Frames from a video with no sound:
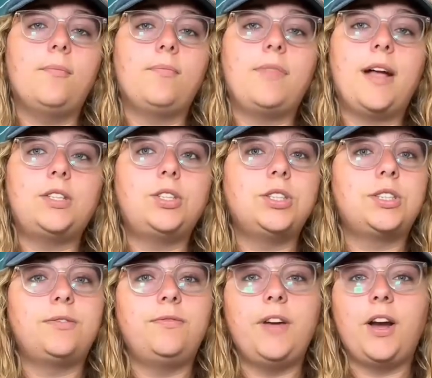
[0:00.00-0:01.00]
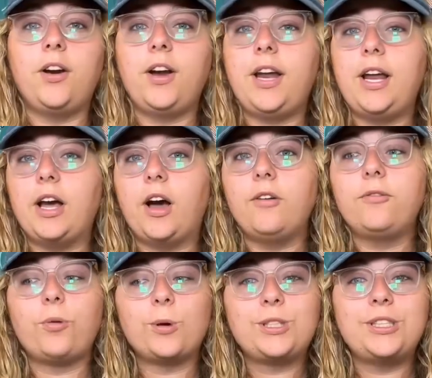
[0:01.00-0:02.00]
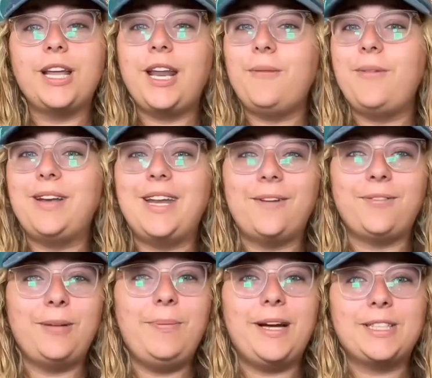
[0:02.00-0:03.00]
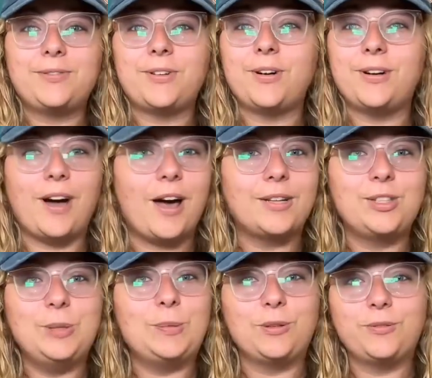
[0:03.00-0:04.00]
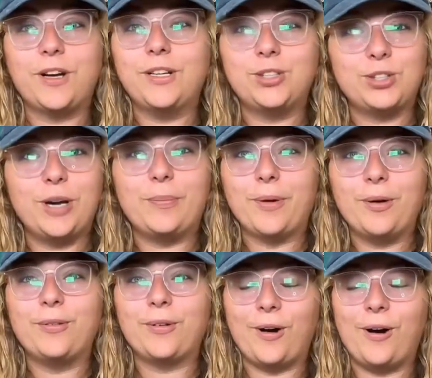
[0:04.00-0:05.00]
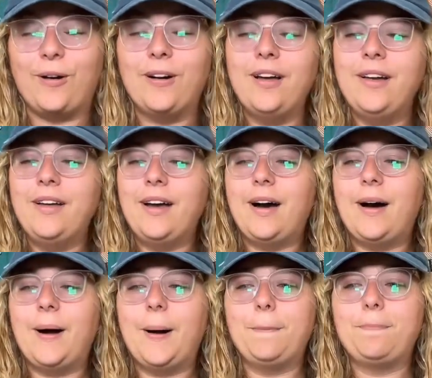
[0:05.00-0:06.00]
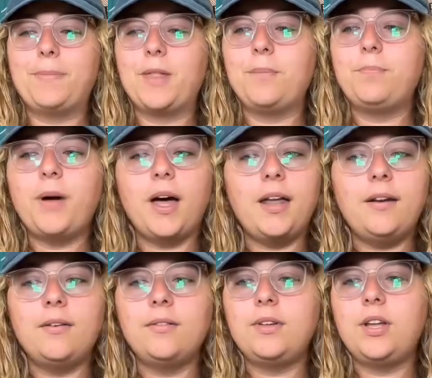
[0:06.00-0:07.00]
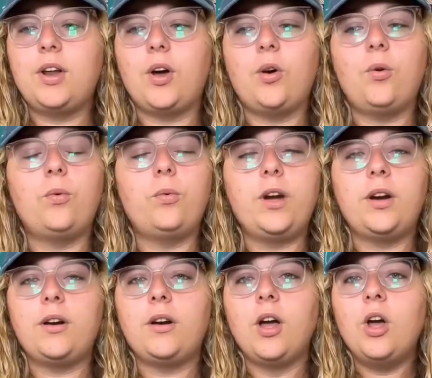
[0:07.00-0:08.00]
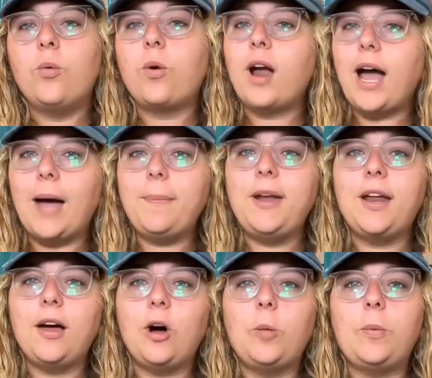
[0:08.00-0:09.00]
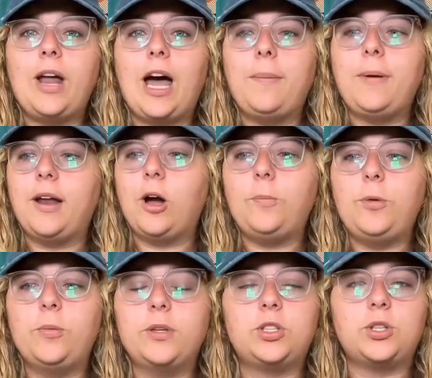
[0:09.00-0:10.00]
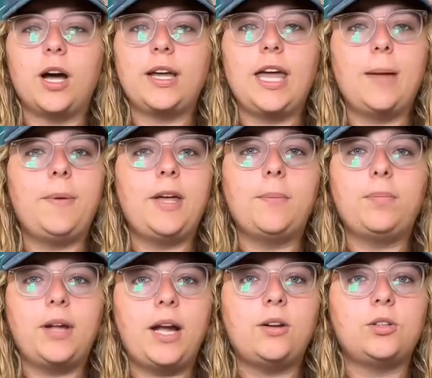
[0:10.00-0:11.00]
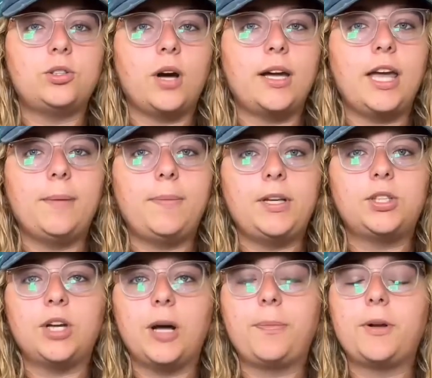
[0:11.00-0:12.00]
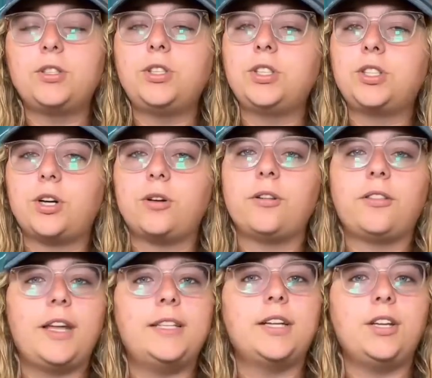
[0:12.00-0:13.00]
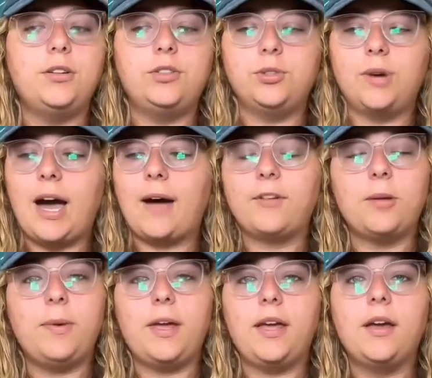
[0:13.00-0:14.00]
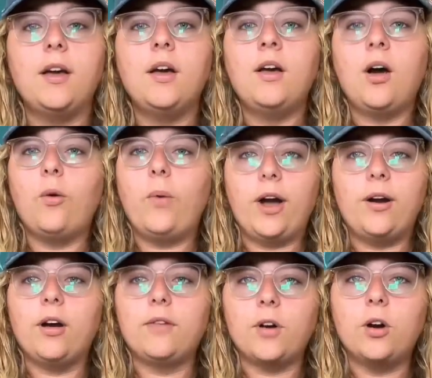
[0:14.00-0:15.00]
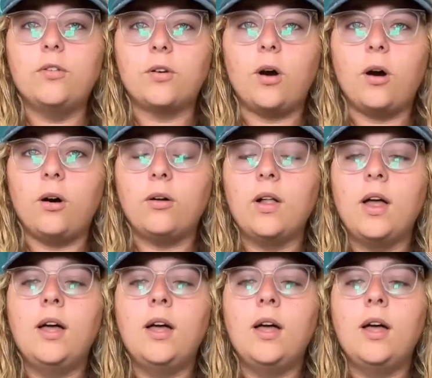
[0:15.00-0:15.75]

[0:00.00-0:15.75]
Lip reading: That's just very unfortunate and definitely makes for not a super fun trip overall. But we're happy to help and happy to help you with dry camping and plan your dry camping trip. There's just certain things that you do have to be aware of overall.